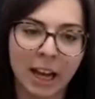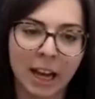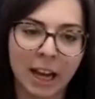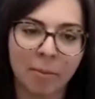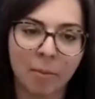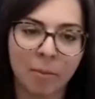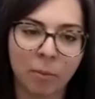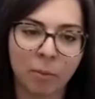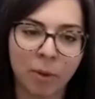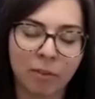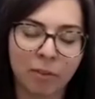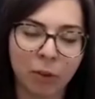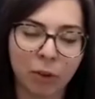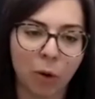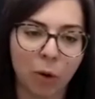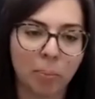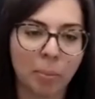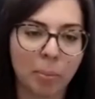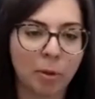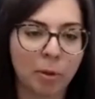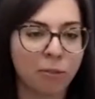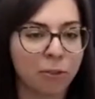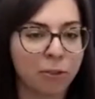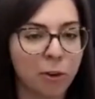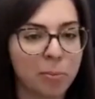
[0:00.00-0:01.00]
We've got
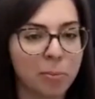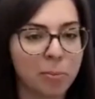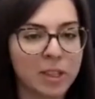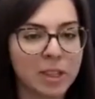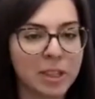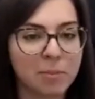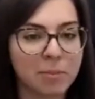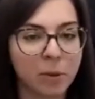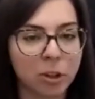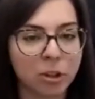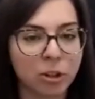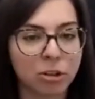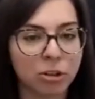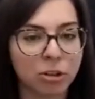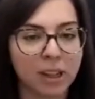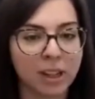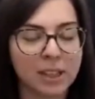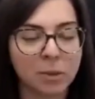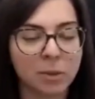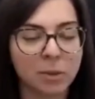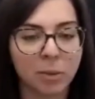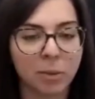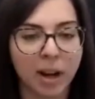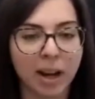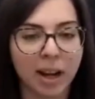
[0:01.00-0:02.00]
performance monitoring
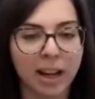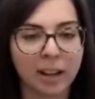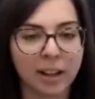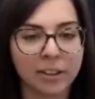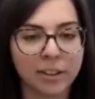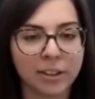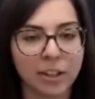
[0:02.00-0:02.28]
as well,